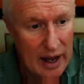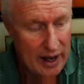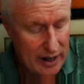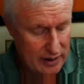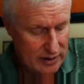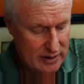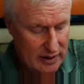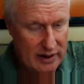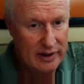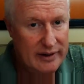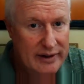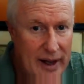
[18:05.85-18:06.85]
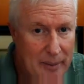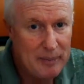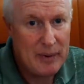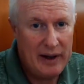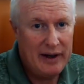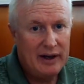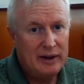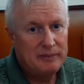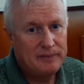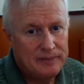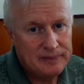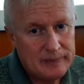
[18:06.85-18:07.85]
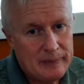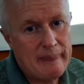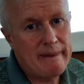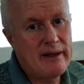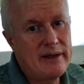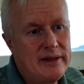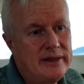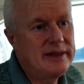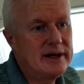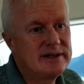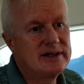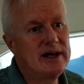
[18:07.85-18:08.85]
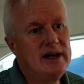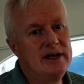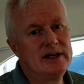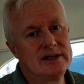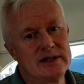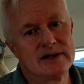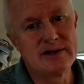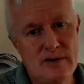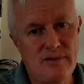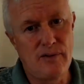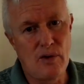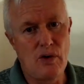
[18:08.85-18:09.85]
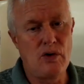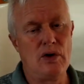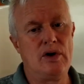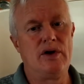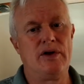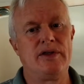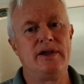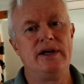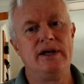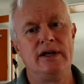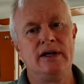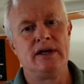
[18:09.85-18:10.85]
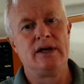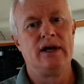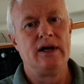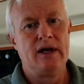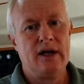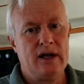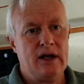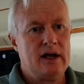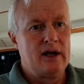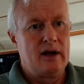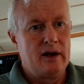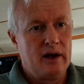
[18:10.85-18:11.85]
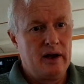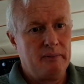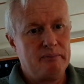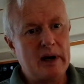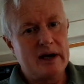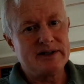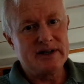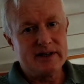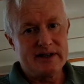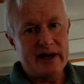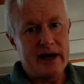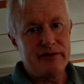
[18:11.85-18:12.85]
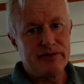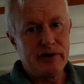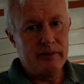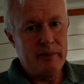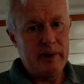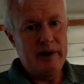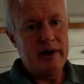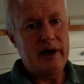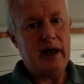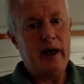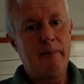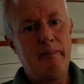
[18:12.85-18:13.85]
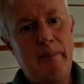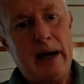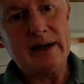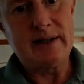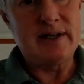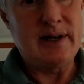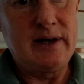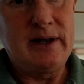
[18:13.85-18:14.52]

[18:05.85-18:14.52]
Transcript: and yep, um, this is for the master stateroom. Um, but